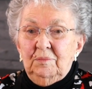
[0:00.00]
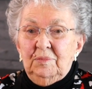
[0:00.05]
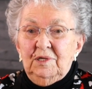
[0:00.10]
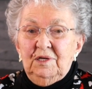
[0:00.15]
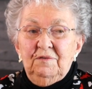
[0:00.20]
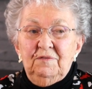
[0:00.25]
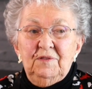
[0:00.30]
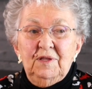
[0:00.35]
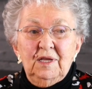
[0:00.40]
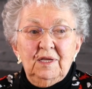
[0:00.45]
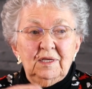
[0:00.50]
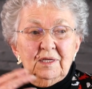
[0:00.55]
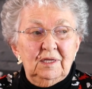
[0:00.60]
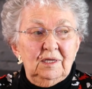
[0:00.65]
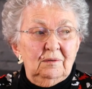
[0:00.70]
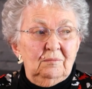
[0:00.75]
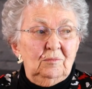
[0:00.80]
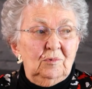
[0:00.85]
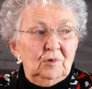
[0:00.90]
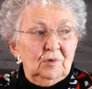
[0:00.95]
But if they could
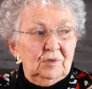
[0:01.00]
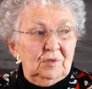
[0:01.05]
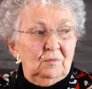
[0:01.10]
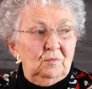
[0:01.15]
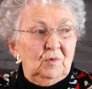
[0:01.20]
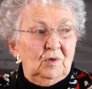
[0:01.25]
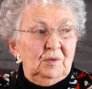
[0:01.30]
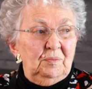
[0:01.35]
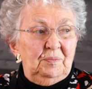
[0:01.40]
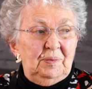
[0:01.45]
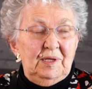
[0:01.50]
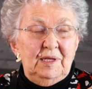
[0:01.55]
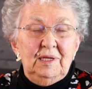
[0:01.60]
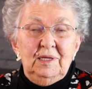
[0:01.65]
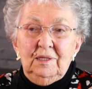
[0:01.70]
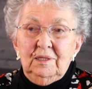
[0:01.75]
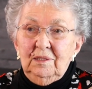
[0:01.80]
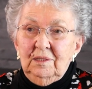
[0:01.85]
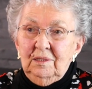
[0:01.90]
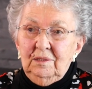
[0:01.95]
get more than one
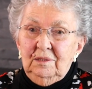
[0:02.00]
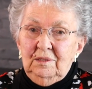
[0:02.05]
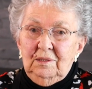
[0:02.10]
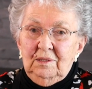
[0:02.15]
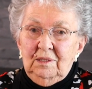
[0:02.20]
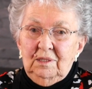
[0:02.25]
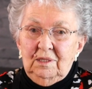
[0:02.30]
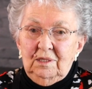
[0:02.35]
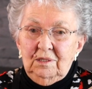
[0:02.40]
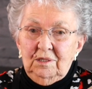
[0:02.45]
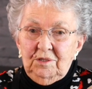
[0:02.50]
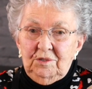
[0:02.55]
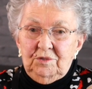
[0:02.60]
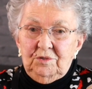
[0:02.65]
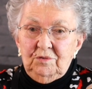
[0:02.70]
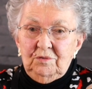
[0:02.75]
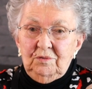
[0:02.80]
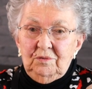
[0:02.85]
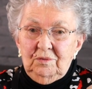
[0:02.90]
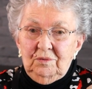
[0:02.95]
pail out of
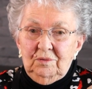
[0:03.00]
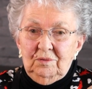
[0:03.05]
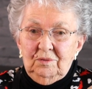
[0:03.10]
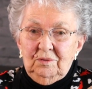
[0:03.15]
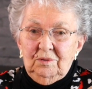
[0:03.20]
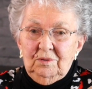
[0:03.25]
two